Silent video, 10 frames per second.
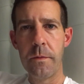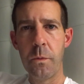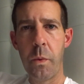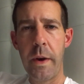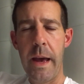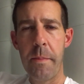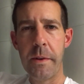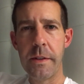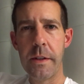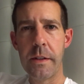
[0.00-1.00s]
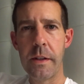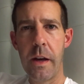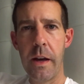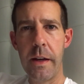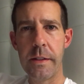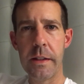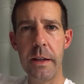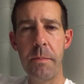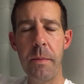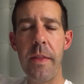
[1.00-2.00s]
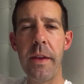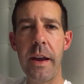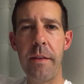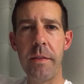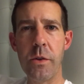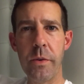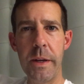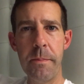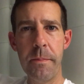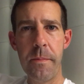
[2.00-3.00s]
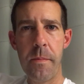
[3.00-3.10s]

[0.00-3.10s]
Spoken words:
What happens is I sleep, and then I have a dream,